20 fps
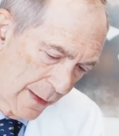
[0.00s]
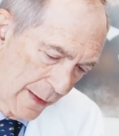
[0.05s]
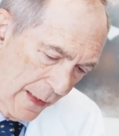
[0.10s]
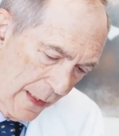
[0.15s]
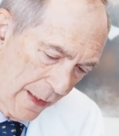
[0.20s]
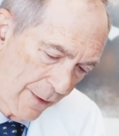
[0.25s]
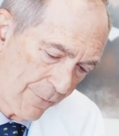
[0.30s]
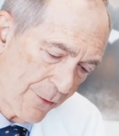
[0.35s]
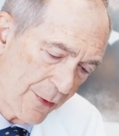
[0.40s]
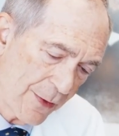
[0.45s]

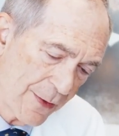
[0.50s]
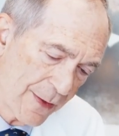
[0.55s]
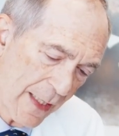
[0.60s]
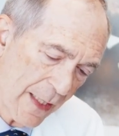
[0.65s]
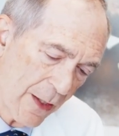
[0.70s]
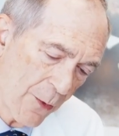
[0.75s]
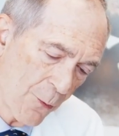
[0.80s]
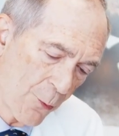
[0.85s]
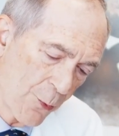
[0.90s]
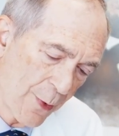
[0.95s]
every
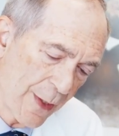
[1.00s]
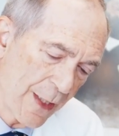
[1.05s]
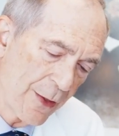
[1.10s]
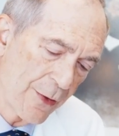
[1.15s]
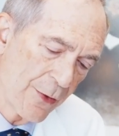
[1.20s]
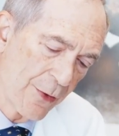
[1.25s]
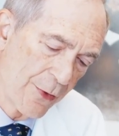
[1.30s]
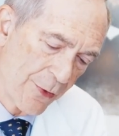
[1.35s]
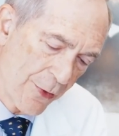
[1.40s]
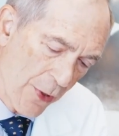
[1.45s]
day we
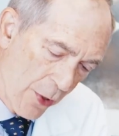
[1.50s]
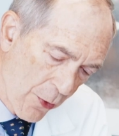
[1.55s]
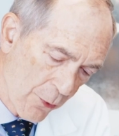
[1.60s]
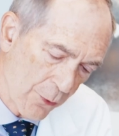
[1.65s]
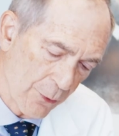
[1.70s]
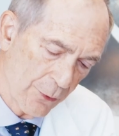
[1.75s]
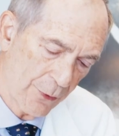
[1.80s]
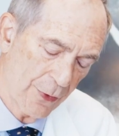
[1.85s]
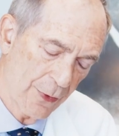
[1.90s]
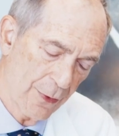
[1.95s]

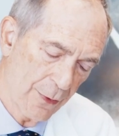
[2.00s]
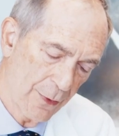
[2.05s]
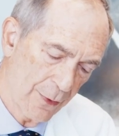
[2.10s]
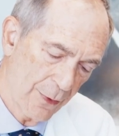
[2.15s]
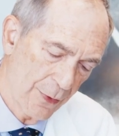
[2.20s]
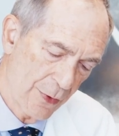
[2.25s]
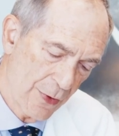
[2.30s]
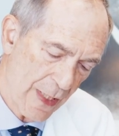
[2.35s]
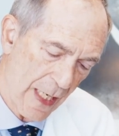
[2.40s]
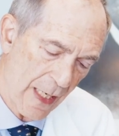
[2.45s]
don't
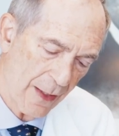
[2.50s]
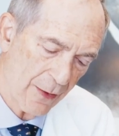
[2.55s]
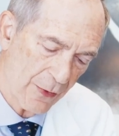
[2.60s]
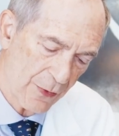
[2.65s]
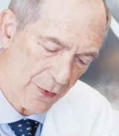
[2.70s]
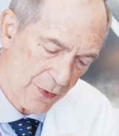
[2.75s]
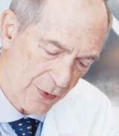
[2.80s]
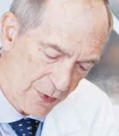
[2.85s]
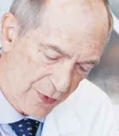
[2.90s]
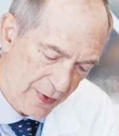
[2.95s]

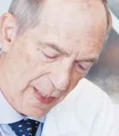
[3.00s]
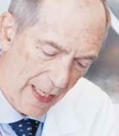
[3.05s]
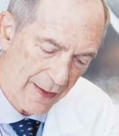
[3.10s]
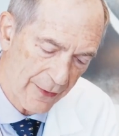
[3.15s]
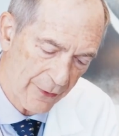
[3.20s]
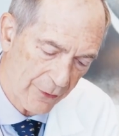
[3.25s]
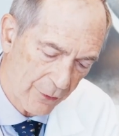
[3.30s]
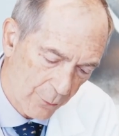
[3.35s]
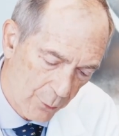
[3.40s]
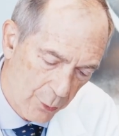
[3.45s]
challenge the
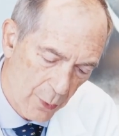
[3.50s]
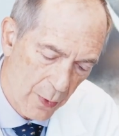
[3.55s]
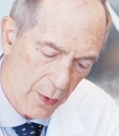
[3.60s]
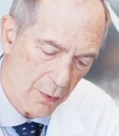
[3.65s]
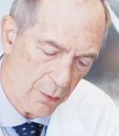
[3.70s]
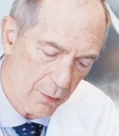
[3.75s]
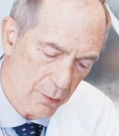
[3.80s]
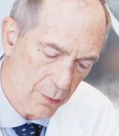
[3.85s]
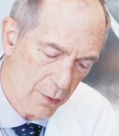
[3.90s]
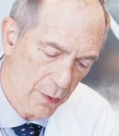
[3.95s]
status quo,